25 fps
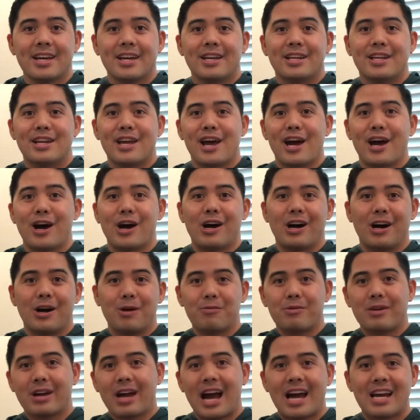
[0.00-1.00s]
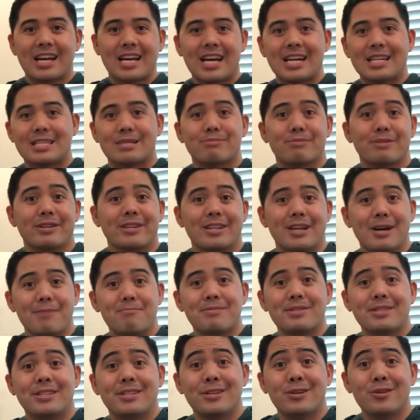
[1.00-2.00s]
Now, I kind of split it up
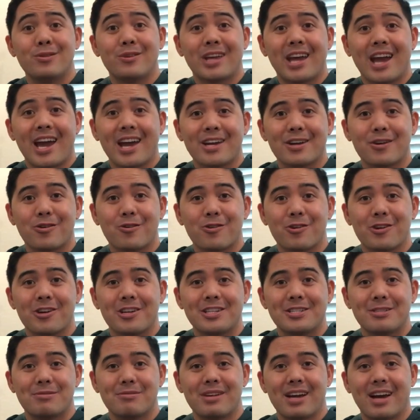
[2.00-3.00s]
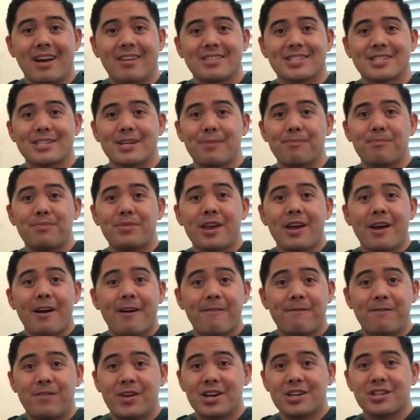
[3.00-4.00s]
in two categories. We have some
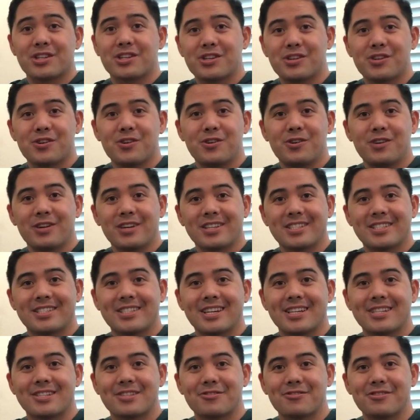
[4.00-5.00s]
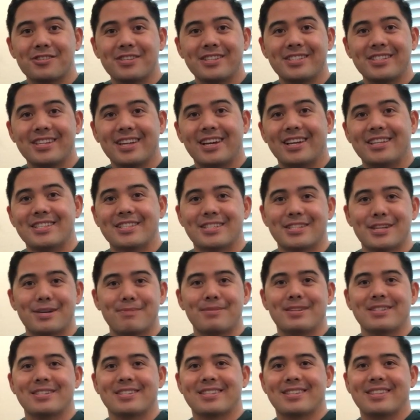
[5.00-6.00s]
functional accessories and some
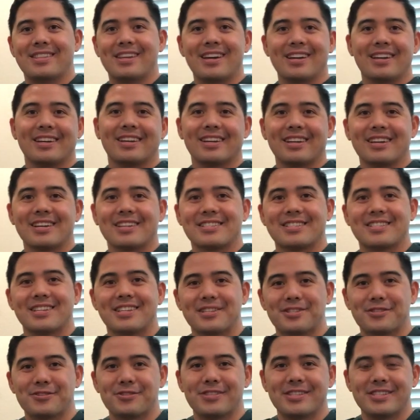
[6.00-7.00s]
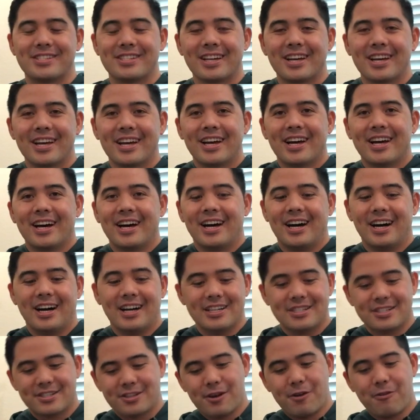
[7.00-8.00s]
aesthetic accessories.
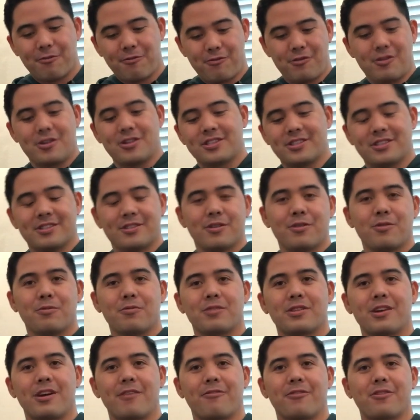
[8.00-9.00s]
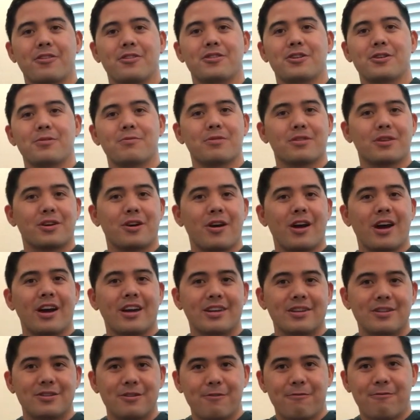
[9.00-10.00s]
So first, without further ado, we're gonna go ahead
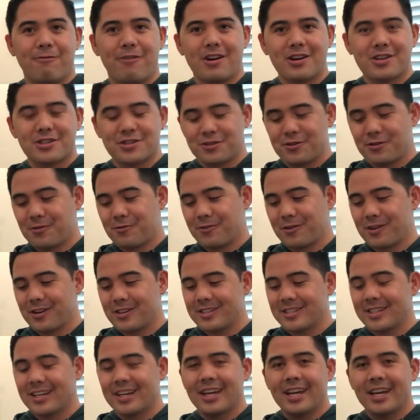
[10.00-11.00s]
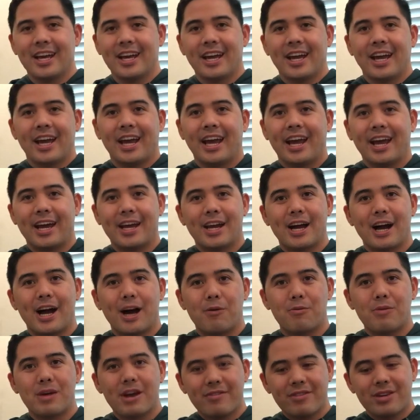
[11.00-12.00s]
and do functional first. And
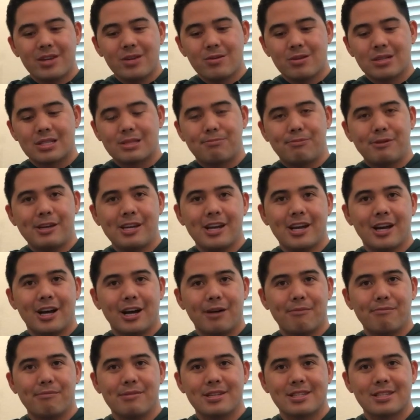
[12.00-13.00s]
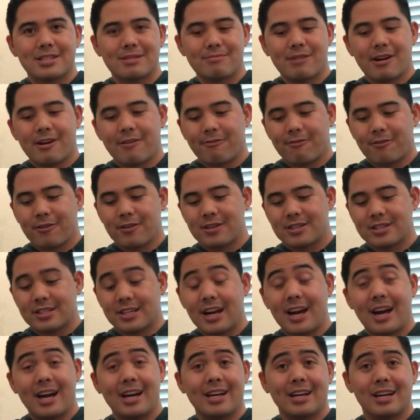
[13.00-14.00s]
we have a USB hub. This is my first
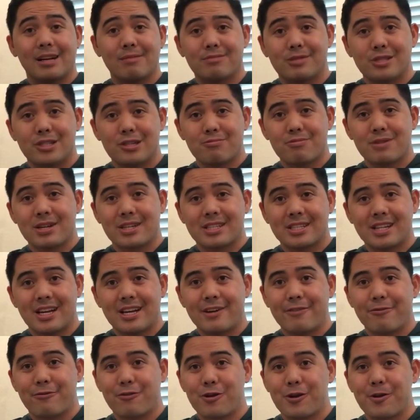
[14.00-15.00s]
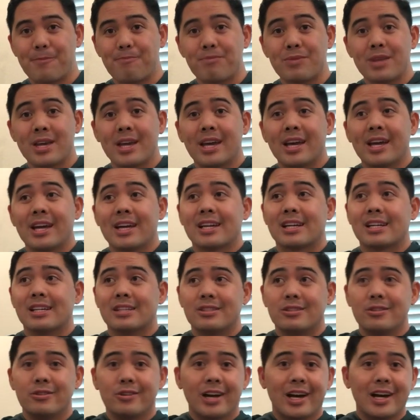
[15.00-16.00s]
kind, and I'm super excited for it because
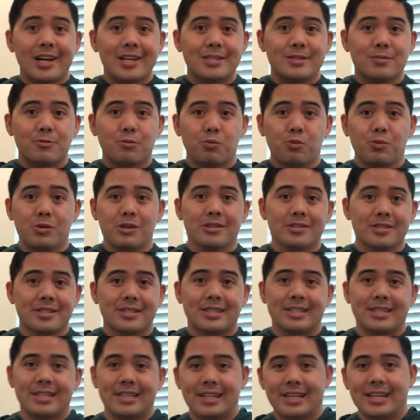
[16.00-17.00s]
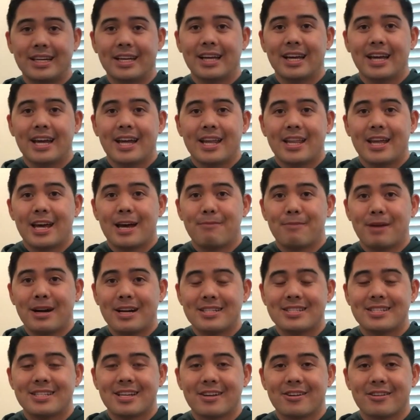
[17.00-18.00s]
you guys will see that my
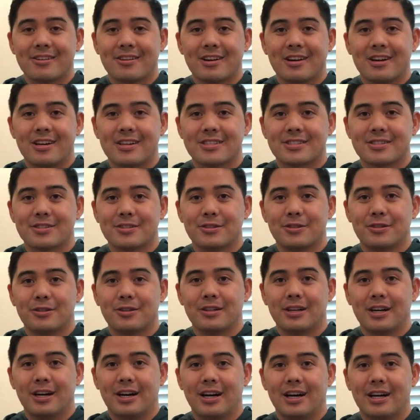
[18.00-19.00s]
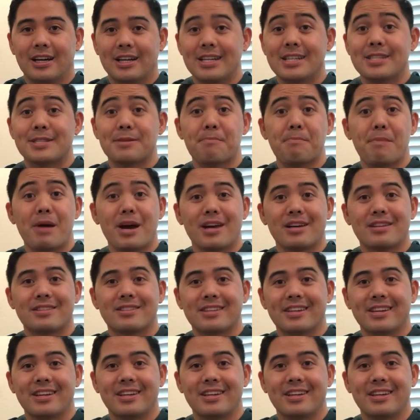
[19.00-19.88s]
center console is a mess.